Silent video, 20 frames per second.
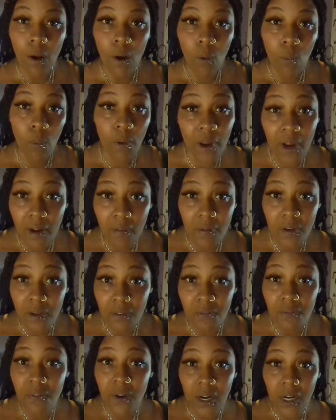Whatever the
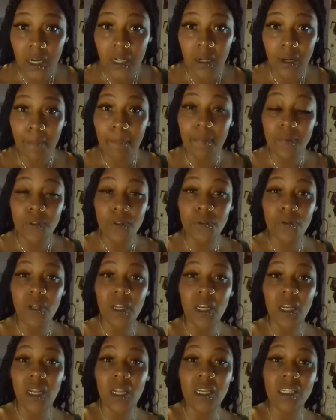fucking
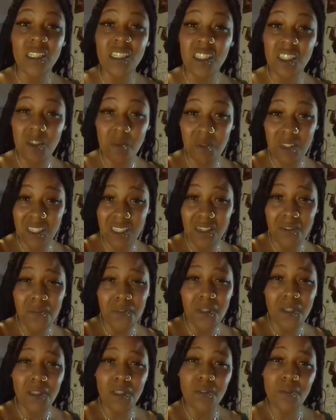opportunity is, it's
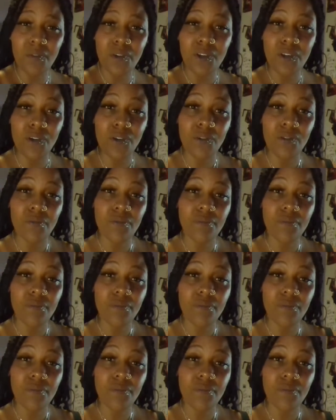specifically for you.